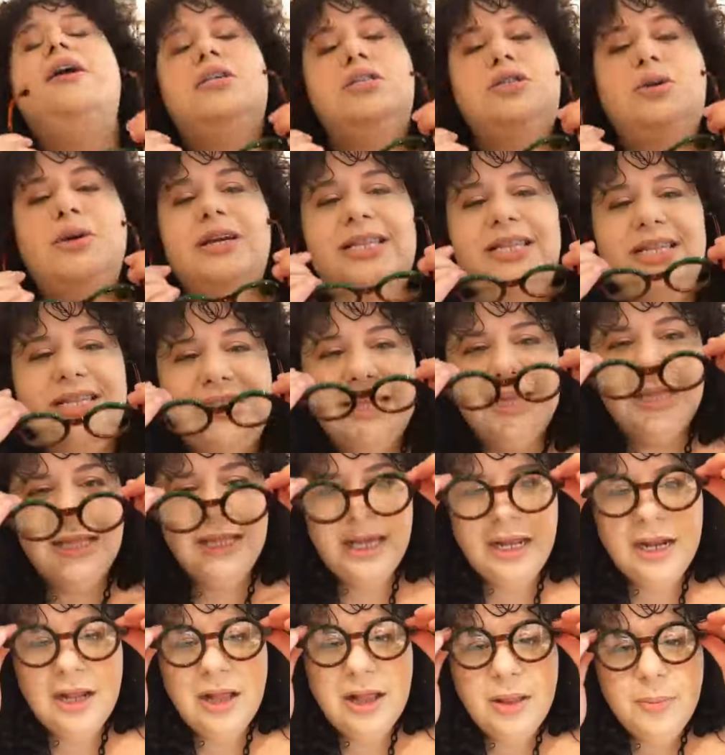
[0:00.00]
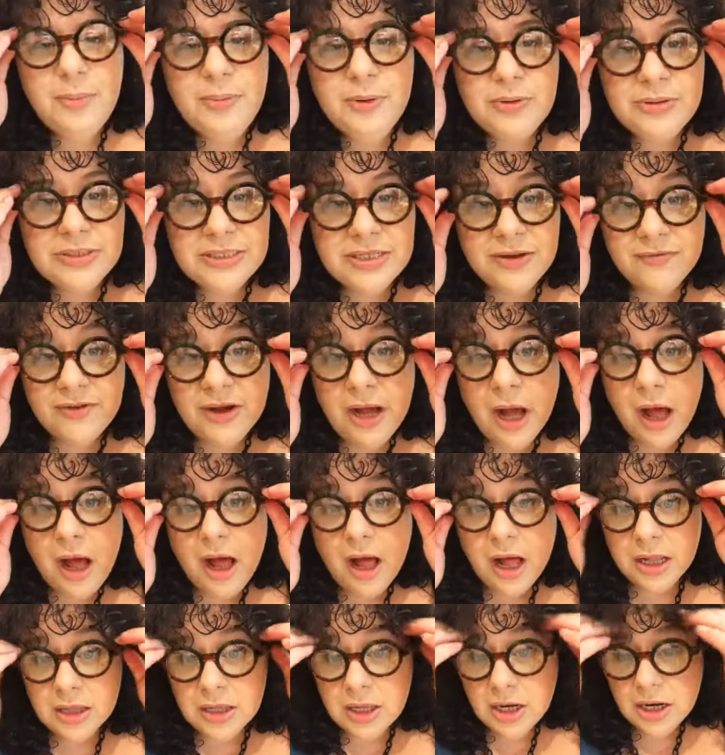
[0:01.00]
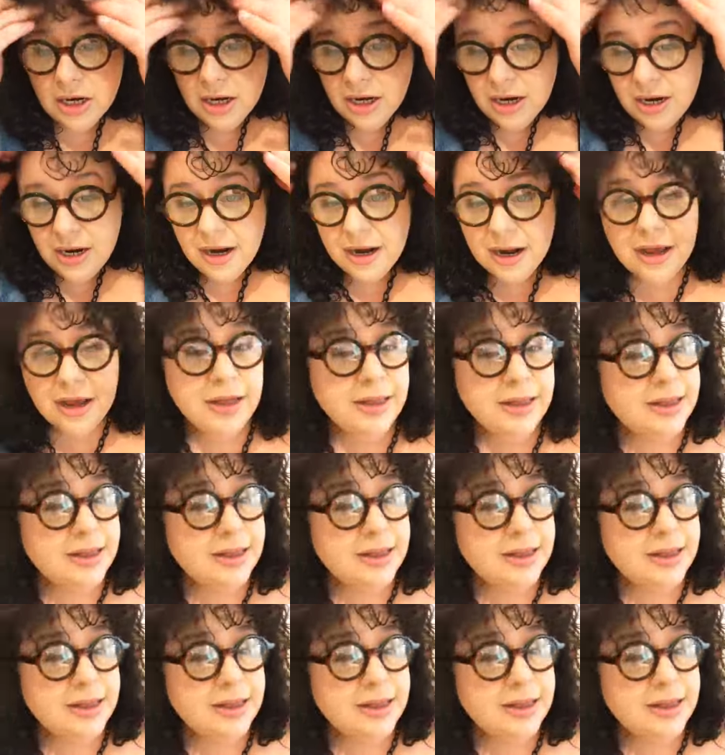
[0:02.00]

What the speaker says: So you get this little boost of color.